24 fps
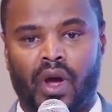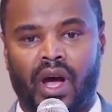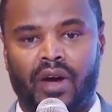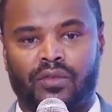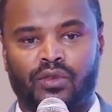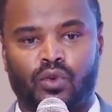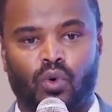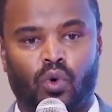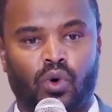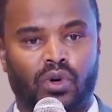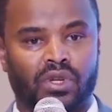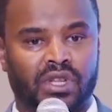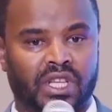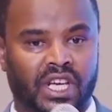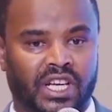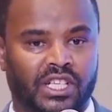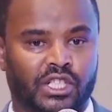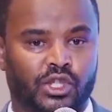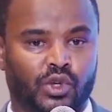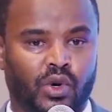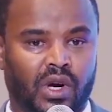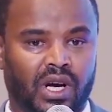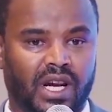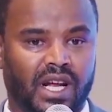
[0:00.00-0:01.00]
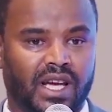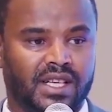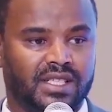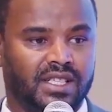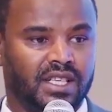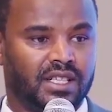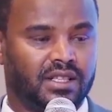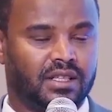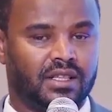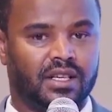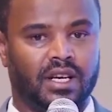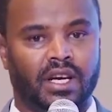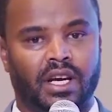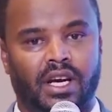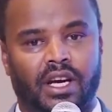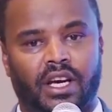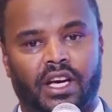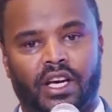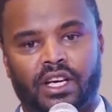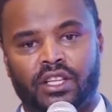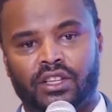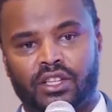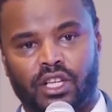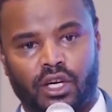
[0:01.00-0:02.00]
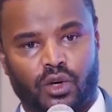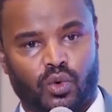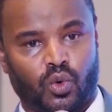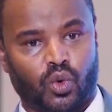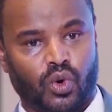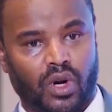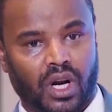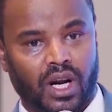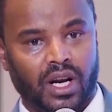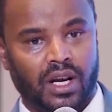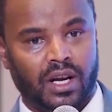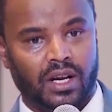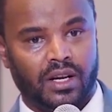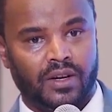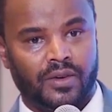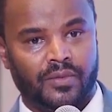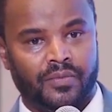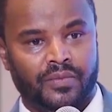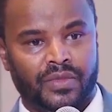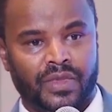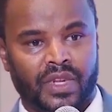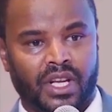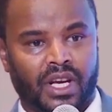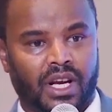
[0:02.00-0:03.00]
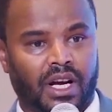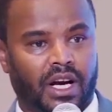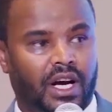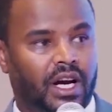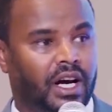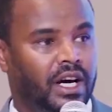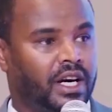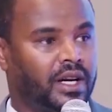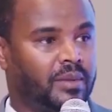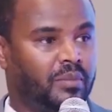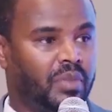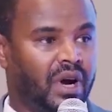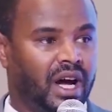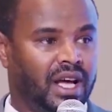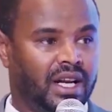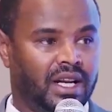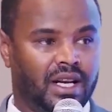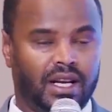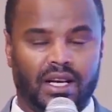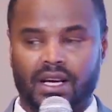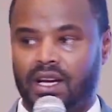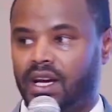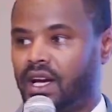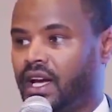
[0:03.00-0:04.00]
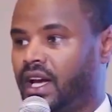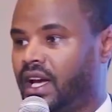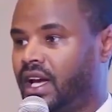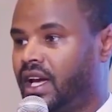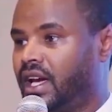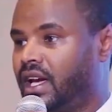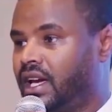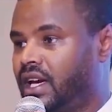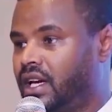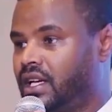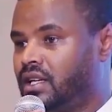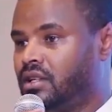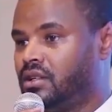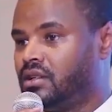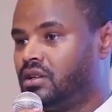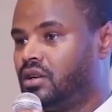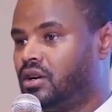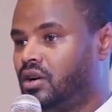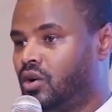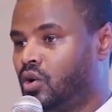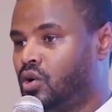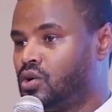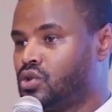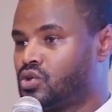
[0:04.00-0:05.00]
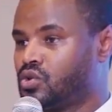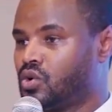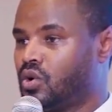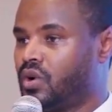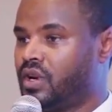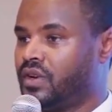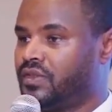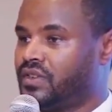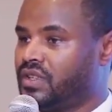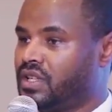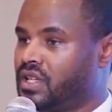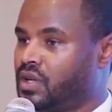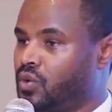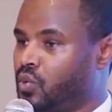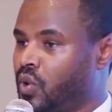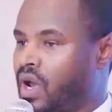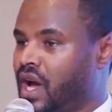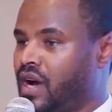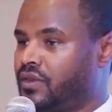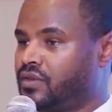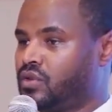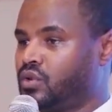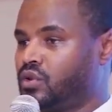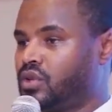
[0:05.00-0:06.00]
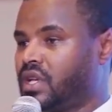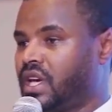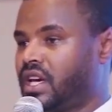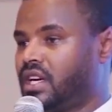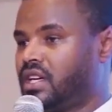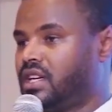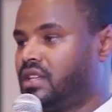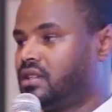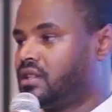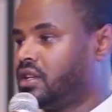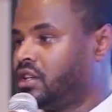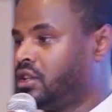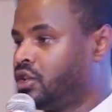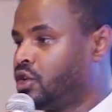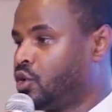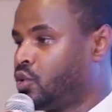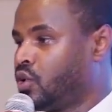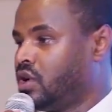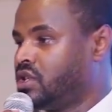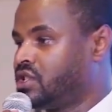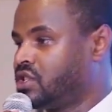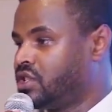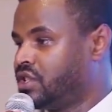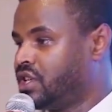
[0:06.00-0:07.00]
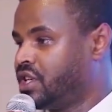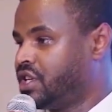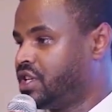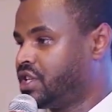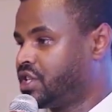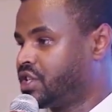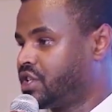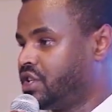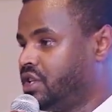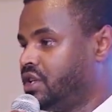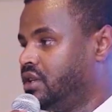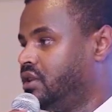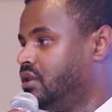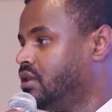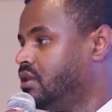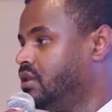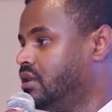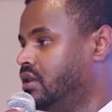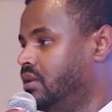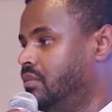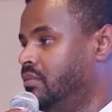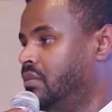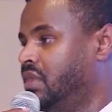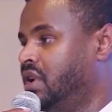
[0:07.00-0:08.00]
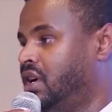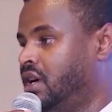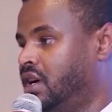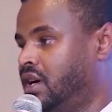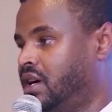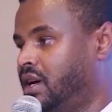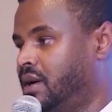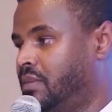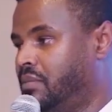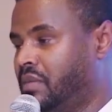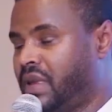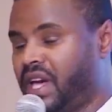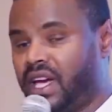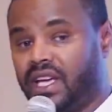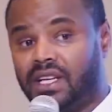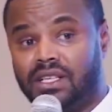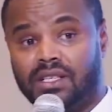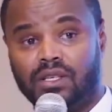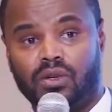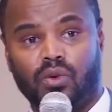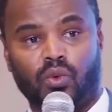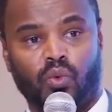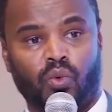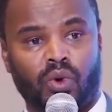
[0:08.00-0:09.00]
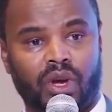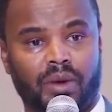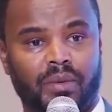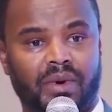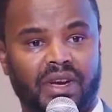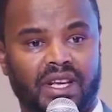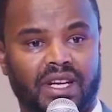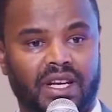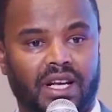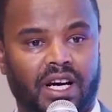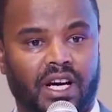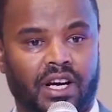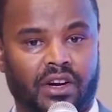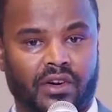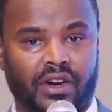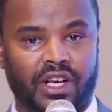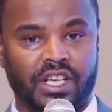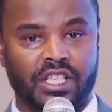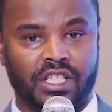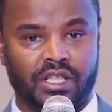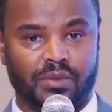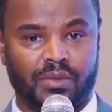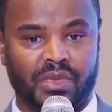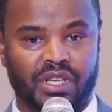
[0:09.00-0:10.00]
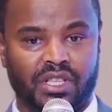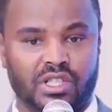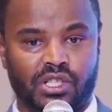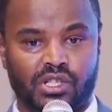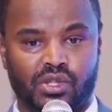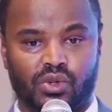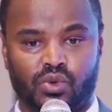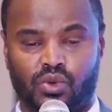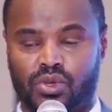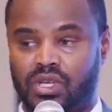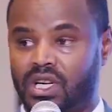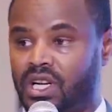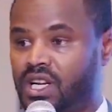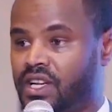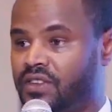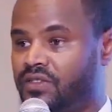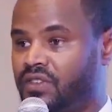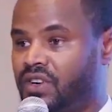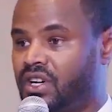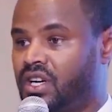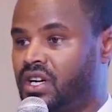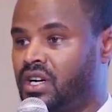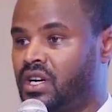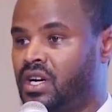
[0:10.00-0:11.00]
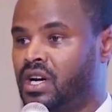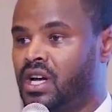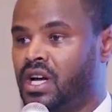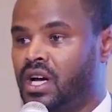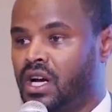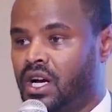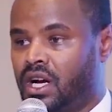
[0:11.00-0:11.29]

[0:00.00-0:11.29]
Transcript: we have to contextualize it in the rural, urban, and also even we have to take it into consideration men, women arrangements to deliver